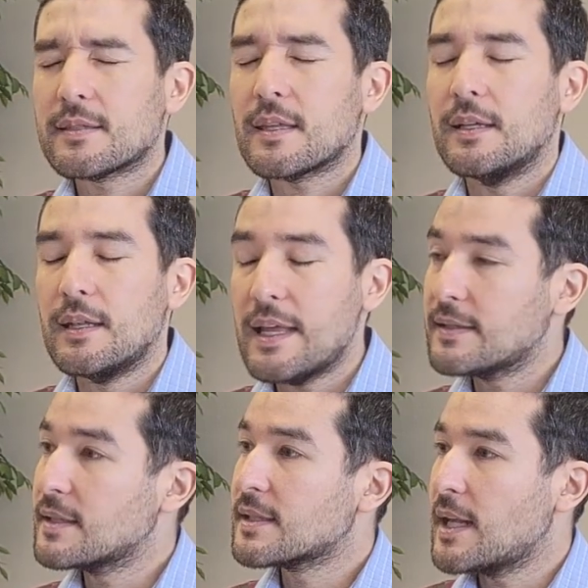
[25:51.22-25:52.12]

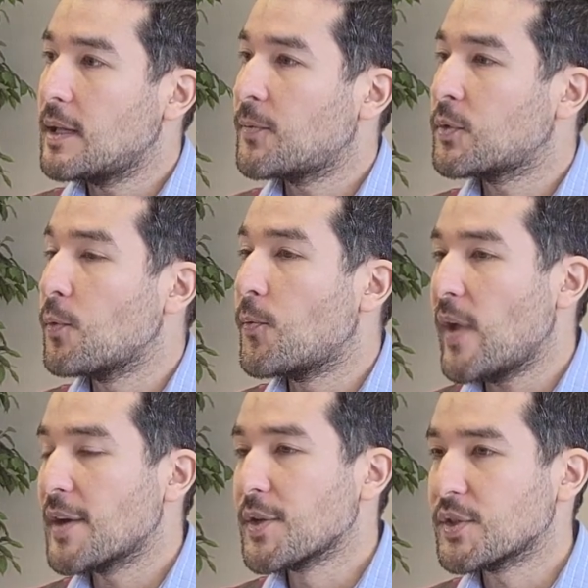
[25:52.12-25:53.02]
lends itself to
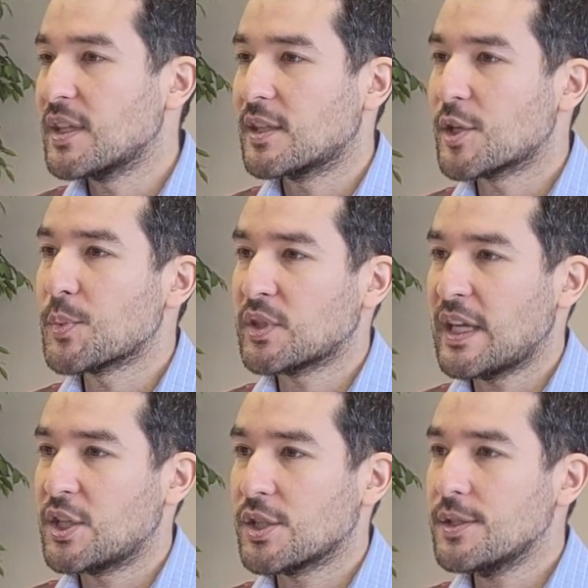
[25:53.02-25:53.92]
various
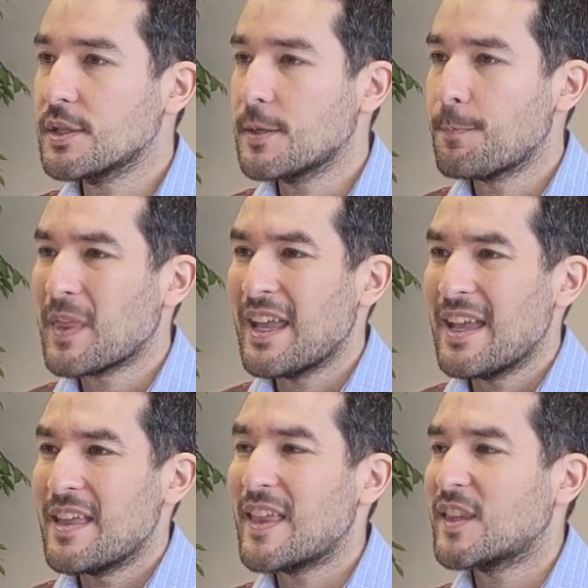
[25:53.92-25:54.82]
interpretations,
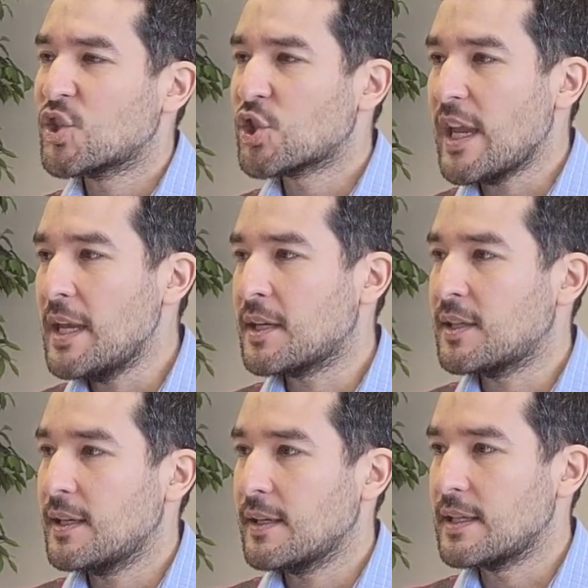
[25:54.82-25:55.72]
that
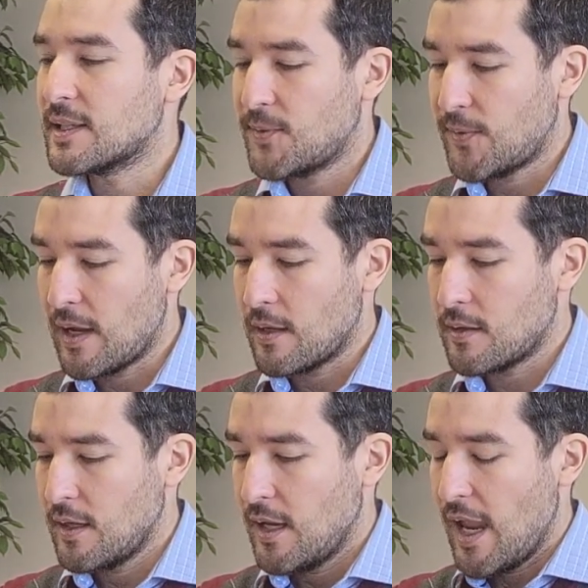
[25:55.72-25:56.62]
shaked his faith
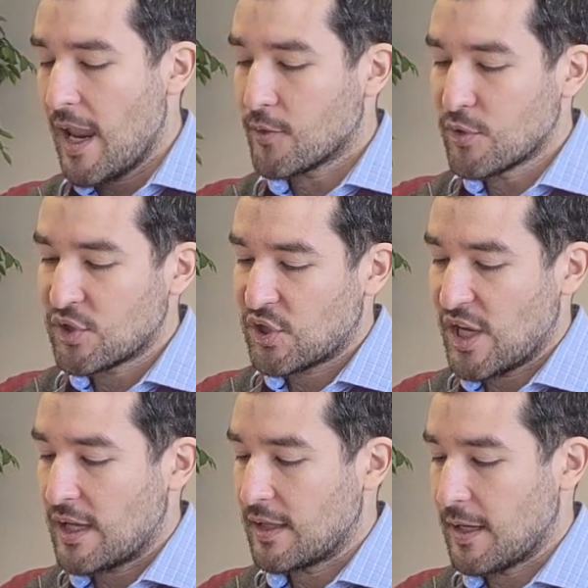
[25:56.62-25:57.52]
in
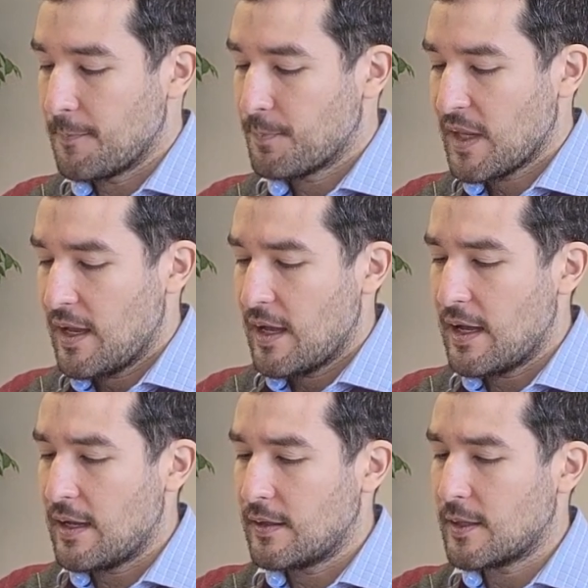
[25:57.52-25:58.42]
Christianity.
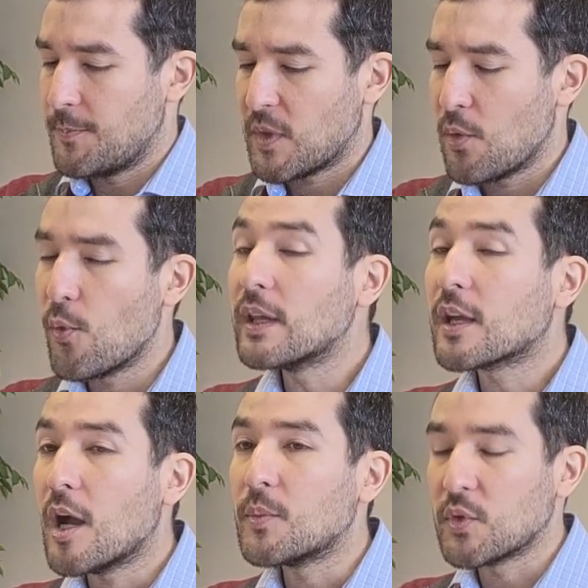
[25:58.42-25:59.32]
And we'll
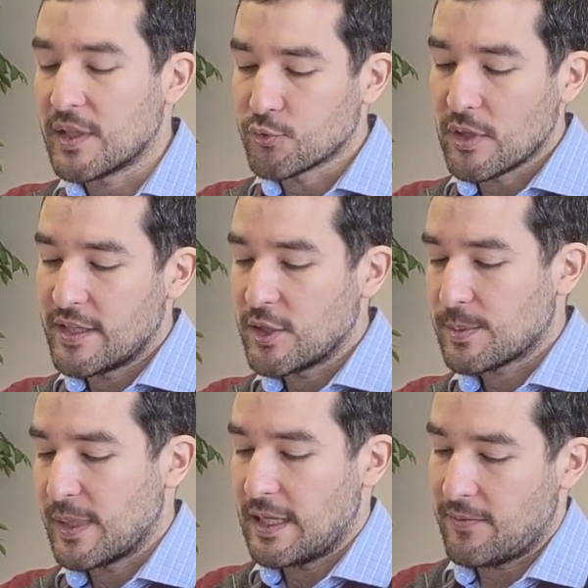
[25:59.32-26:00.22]
come to his religious
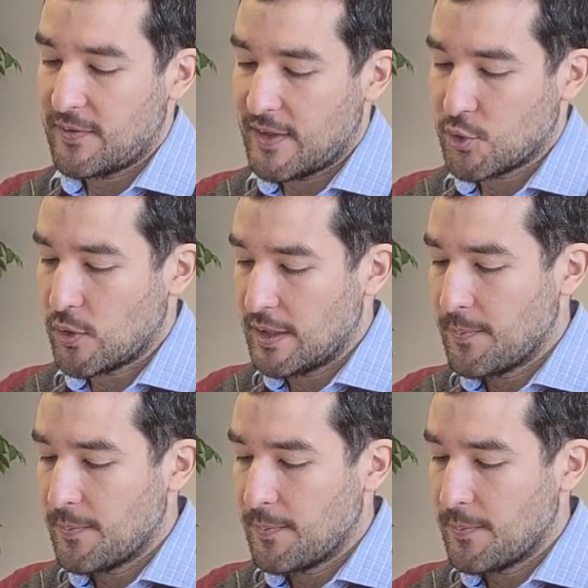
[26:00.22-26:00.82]
belief eventually.